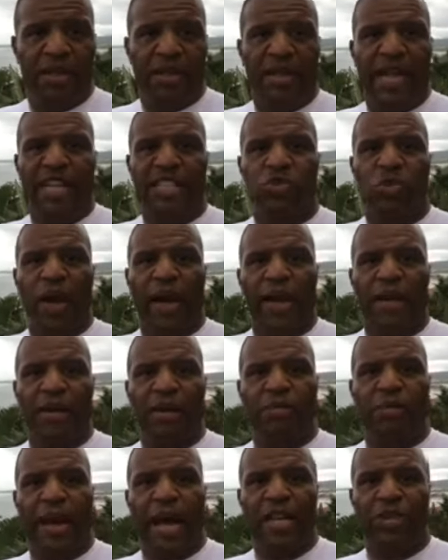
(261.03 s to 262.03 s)
That's right,
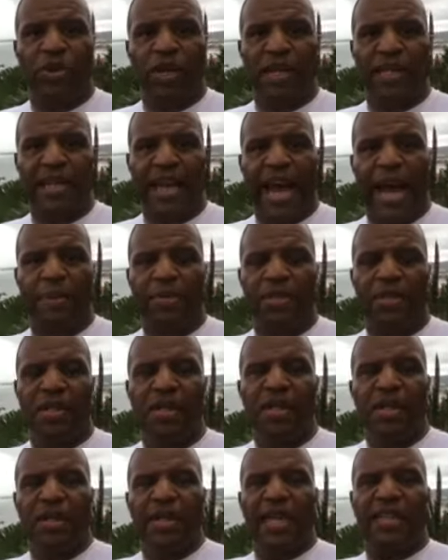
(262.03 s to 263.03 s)
Patrick, adapt.
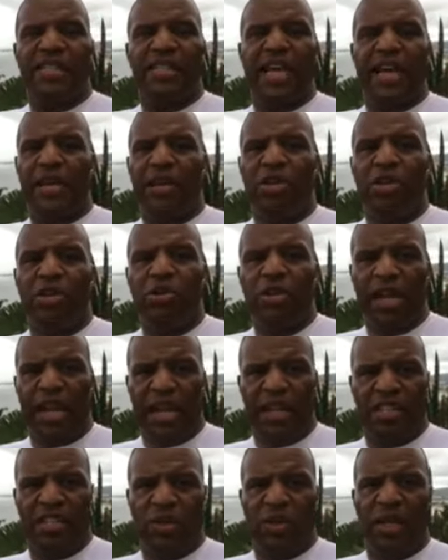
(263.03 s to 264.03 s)
They said, you
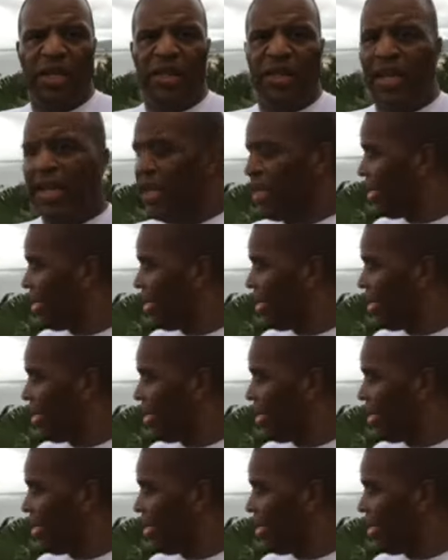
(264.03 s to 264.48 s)
can't do anything.